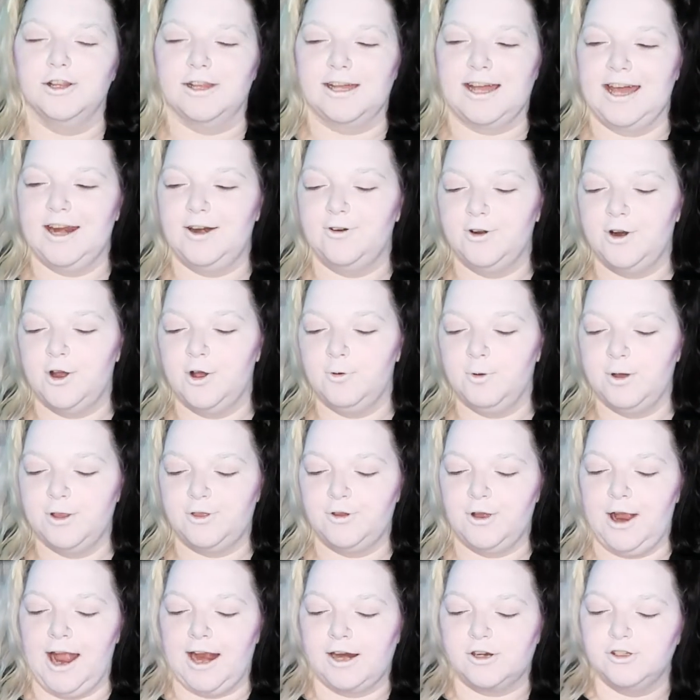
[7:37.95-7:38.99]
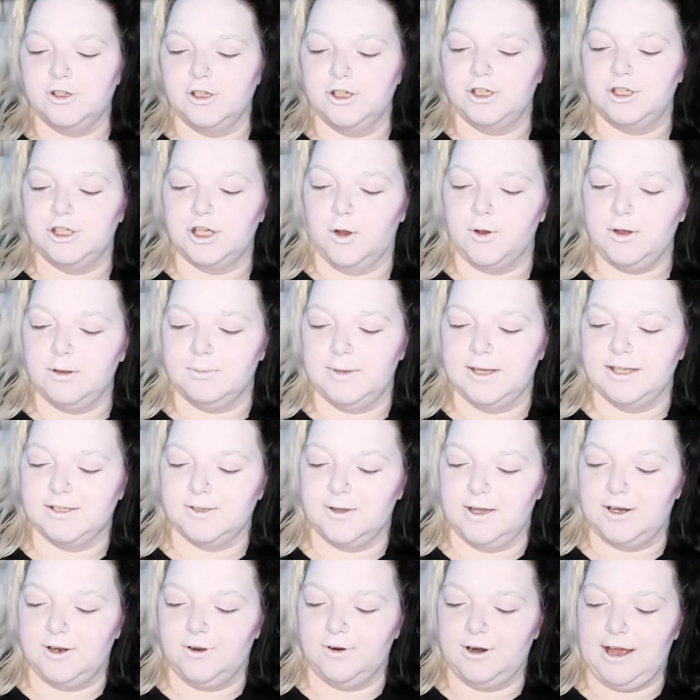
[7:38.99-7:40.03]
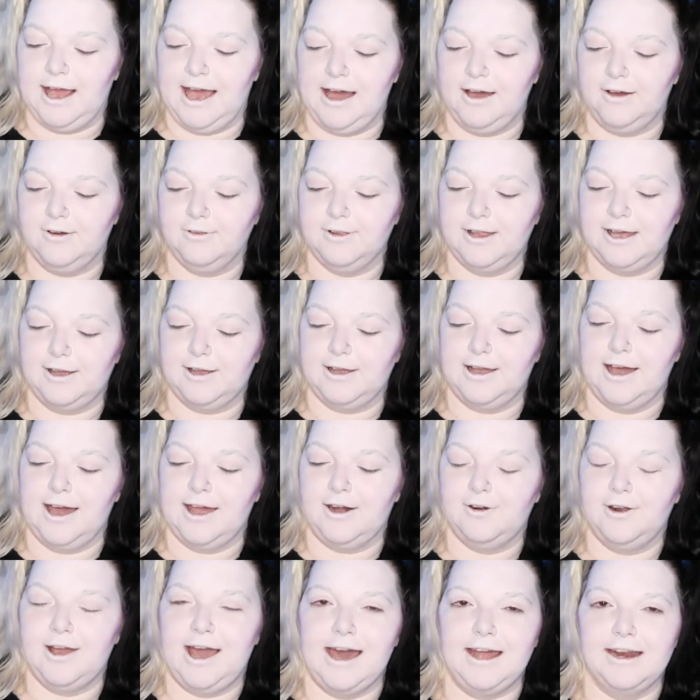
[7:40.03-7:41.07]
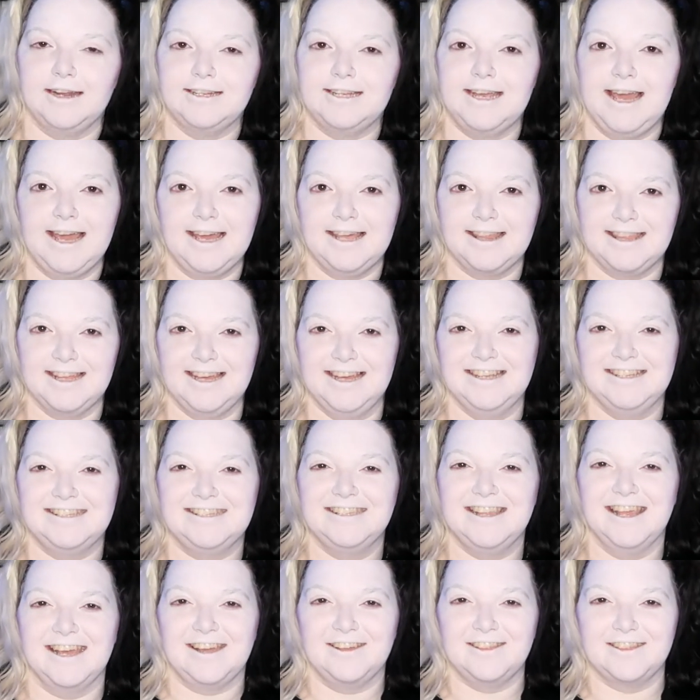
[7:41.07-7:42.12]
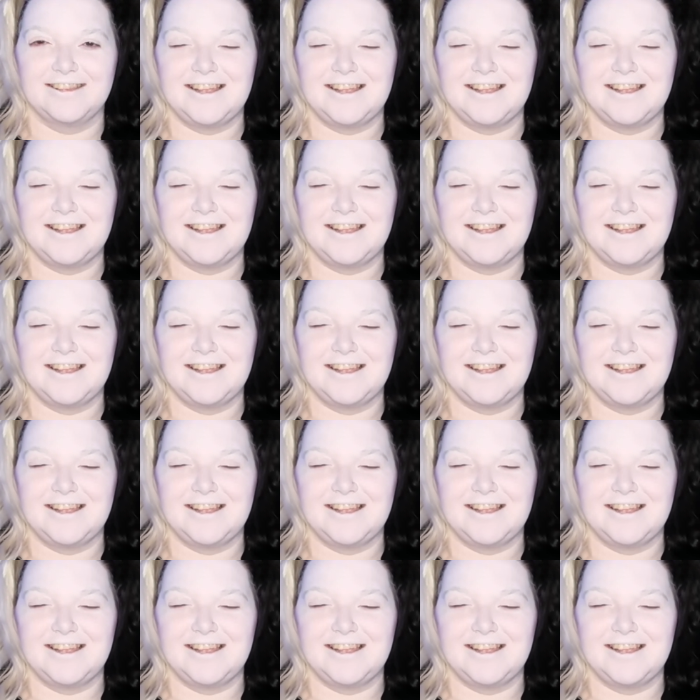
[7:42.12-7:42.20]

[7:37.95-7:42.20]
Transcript: Like, I don't know what they're actually showing me, so I don't know how, like, I don't know how to take this, like,